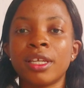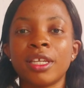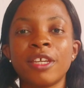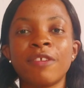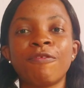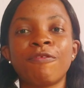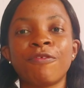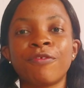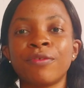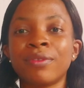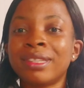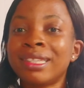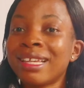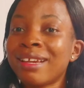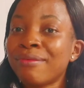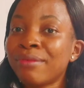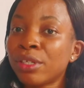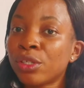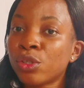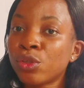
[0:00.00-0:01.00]
if
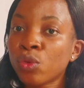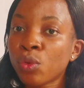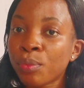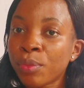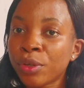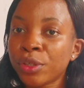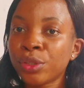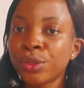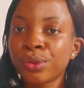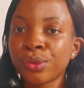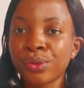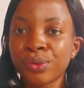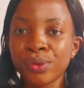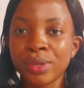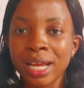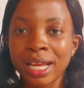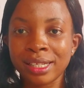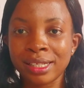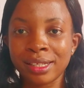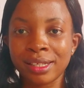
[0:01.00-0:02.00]
there is nobody to
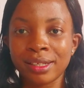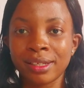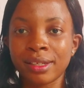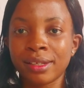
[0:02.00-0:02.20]
do that,